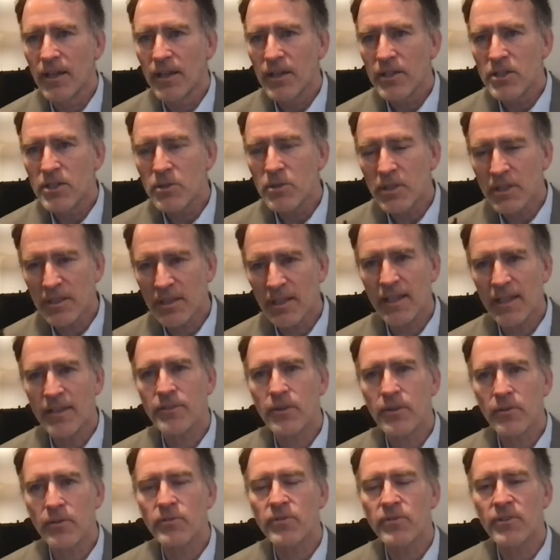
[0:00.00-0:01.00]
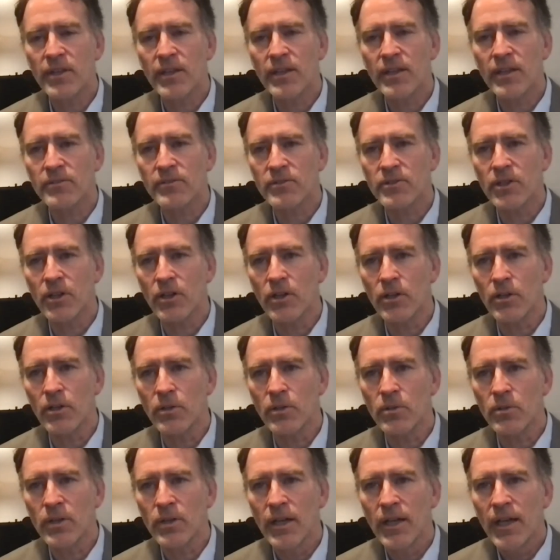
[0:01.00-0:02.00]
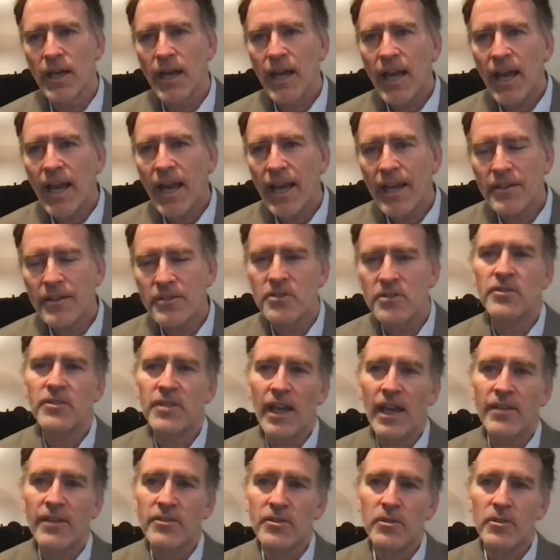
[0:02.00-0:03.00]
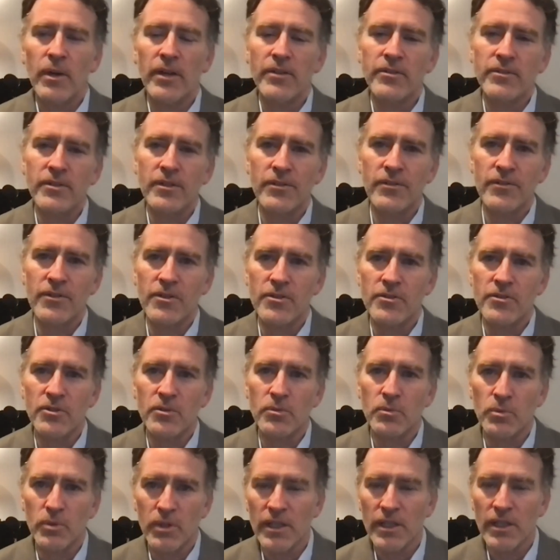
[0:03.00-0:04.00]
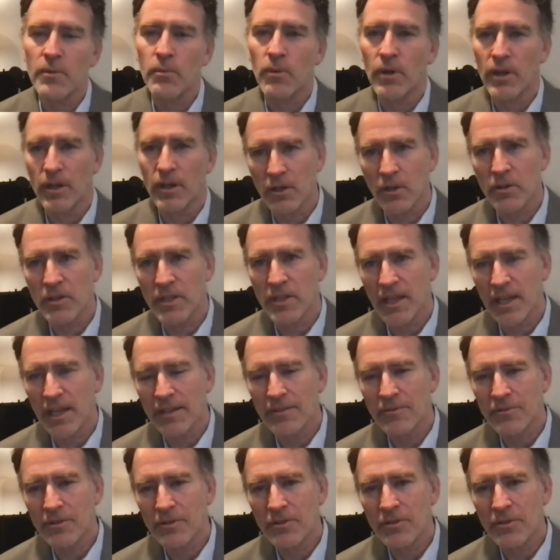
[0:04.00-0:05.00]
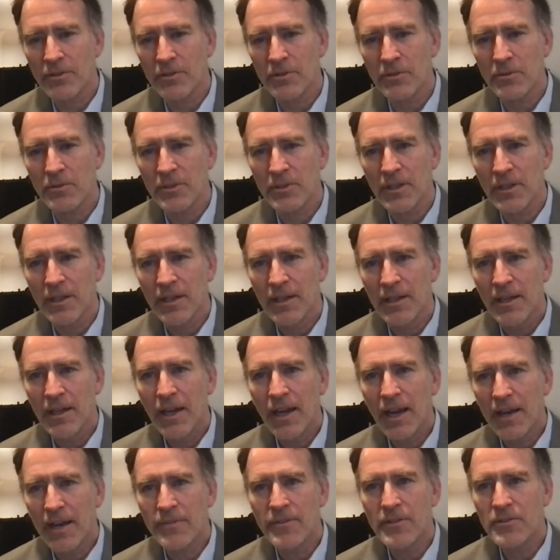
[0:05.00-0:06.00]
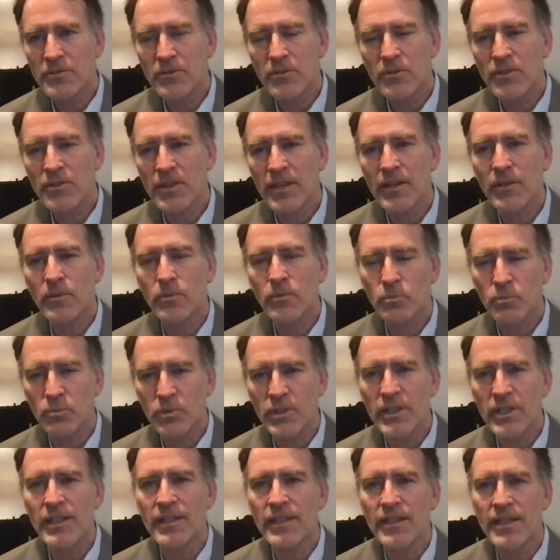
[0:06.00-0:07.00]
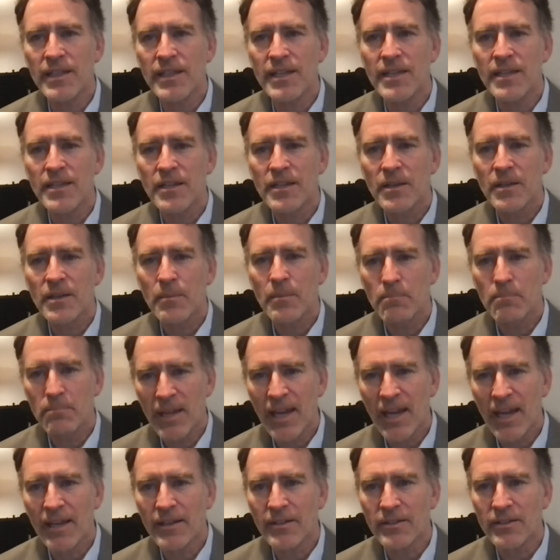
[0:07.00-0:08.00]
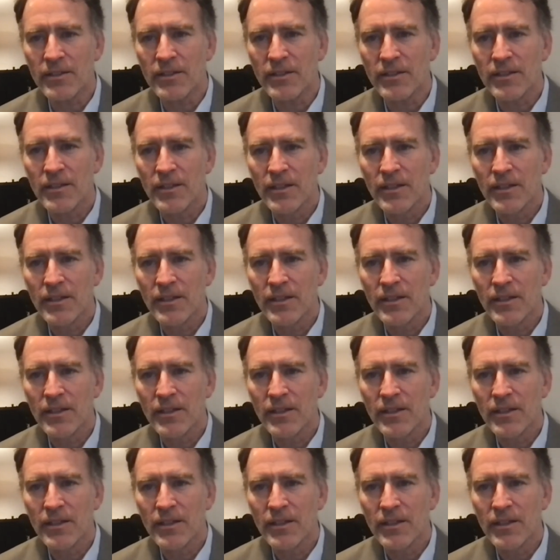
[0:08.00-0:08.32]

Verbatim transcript: You can let those things go and just ask questions that you really want to know the answer to and that you think really matter.